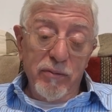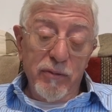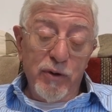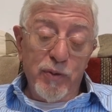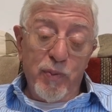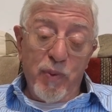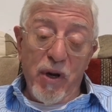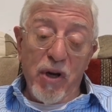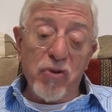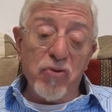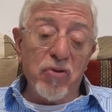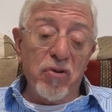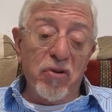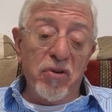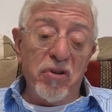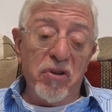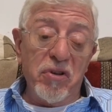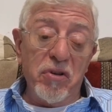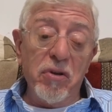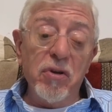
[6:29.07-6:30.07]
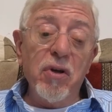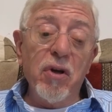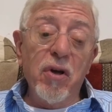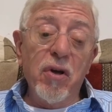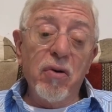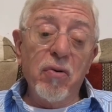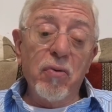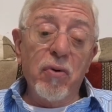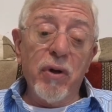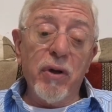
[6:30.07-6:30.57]
especially
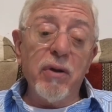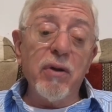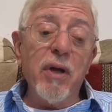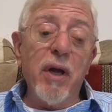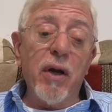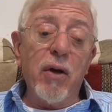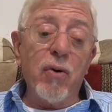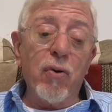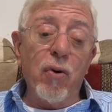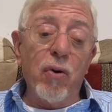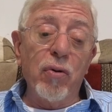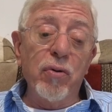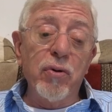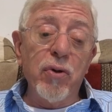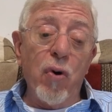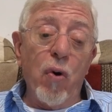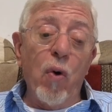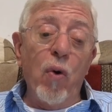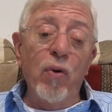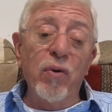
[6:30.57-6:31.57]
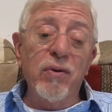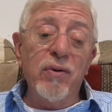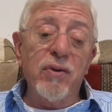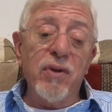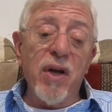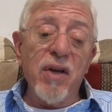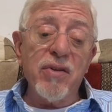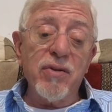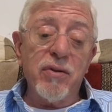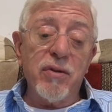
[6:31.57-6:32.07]
what they call the Old
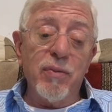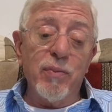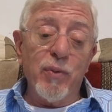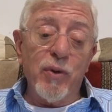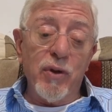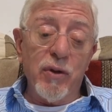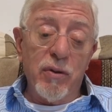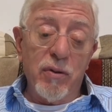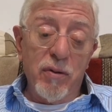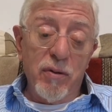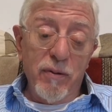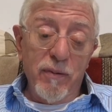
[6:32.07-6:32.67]
Testament.